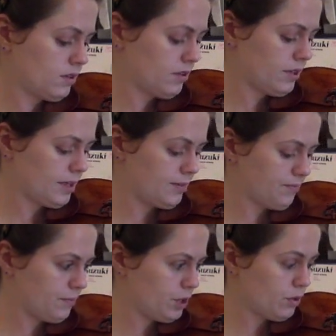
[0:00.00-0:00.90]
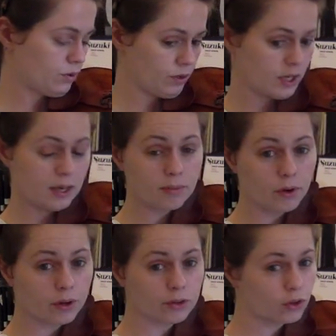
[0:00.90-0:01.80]
Alright, you'd keep
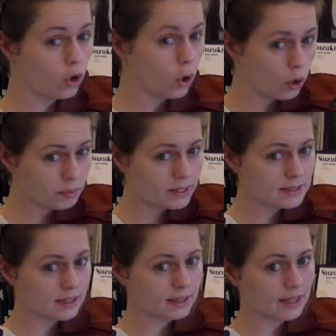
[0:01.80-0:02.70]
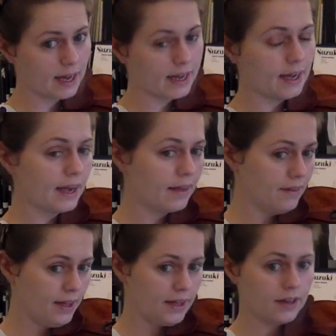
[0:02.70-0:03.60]
going through the whole piece like that,
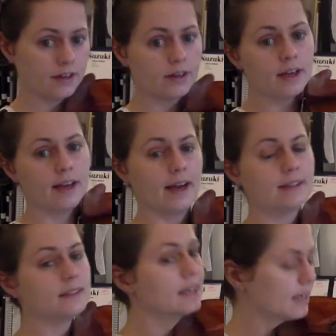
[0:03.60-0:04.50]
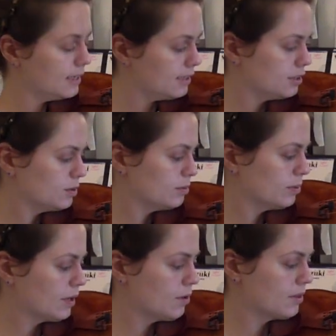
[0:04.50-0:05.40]
and then at the end,
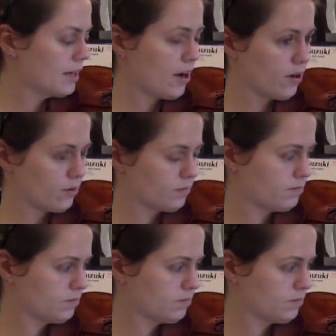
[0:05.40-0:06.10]
play it without.